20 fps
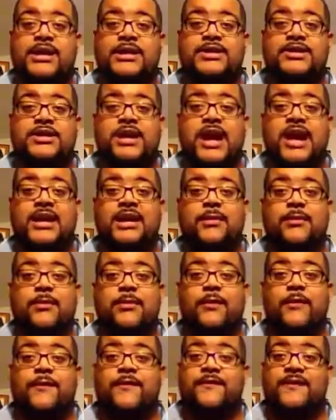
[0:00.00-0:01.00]
get track
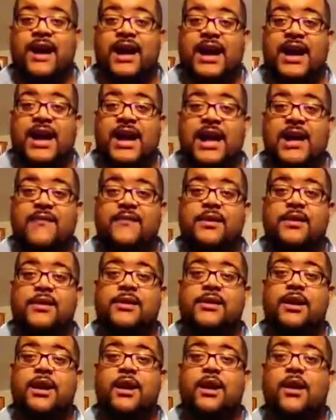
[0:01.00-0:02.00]
number five
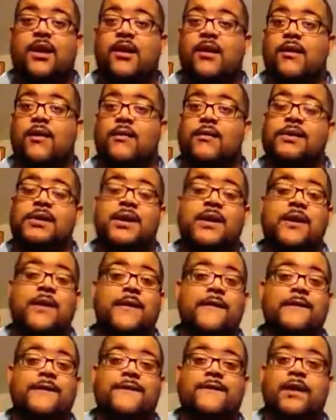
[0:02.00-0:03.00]
called
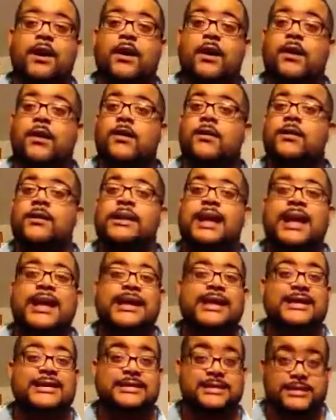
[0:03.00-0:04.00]
fall that
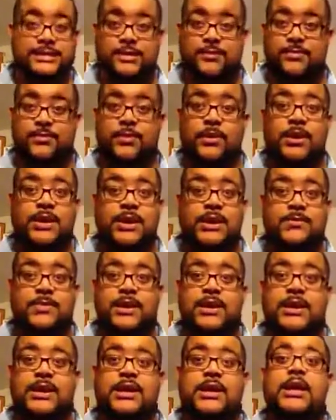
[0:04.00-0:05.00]
ends the
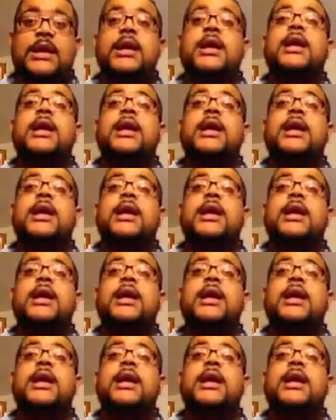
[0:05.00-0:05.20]
EP.